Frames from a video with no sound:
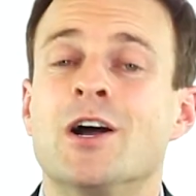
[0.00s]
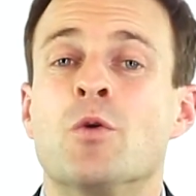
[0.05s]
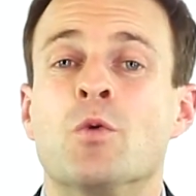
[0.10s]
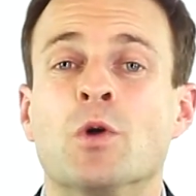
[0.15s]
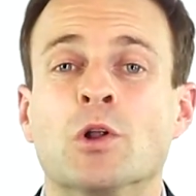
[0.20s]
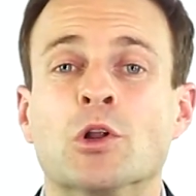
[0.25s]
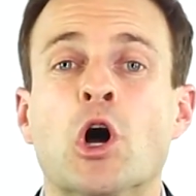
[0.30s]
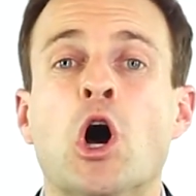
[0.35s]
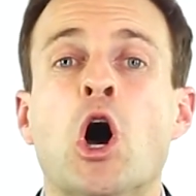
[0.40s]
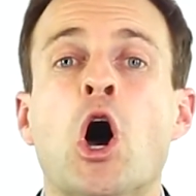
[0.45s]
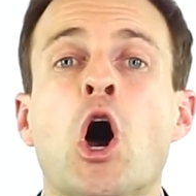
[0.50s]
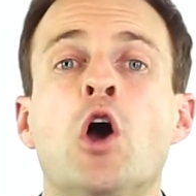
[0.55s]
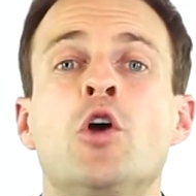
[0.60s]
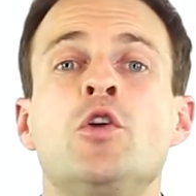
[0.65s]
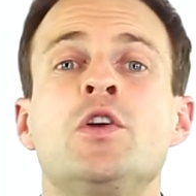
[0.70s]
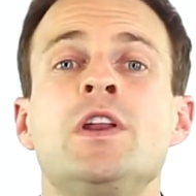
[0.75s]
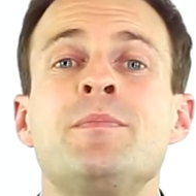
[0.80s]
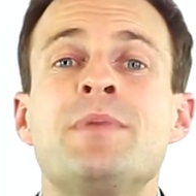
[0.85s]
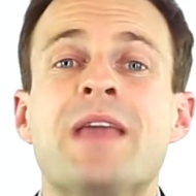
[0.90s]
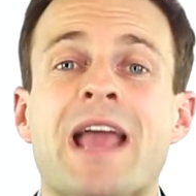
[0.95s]
will
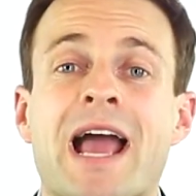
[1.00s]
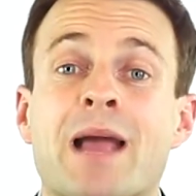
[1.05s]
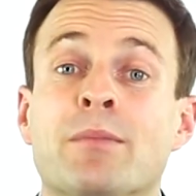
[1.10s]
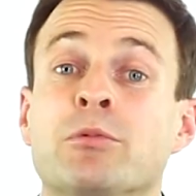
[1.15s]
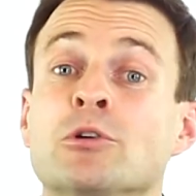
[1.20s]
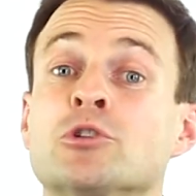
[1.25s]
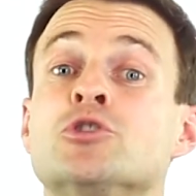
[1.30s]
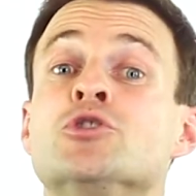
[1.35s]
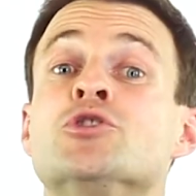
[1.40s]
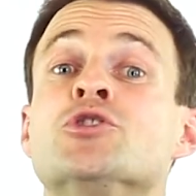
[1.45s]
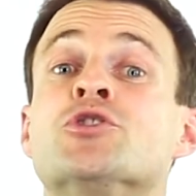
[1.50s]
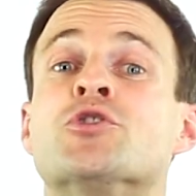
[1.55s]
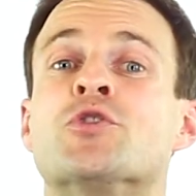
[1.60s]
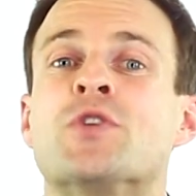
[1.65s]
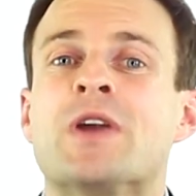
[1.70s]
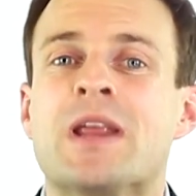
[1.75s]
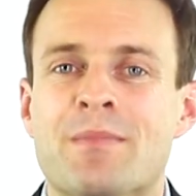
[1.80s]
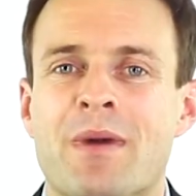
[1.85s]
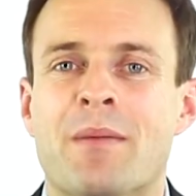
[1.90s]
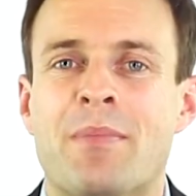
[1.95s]
only be able to
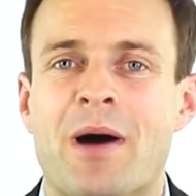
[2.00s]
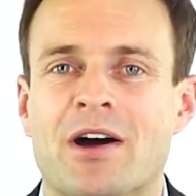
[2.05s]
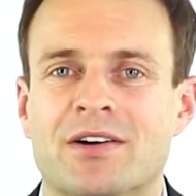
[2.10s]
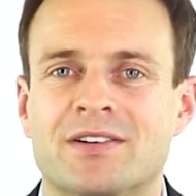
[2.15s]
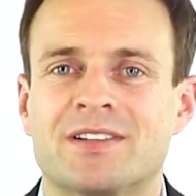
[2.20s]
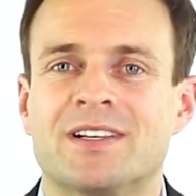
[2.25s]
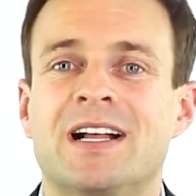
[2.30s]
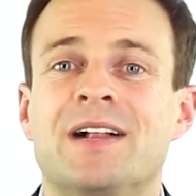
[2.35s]
dream about.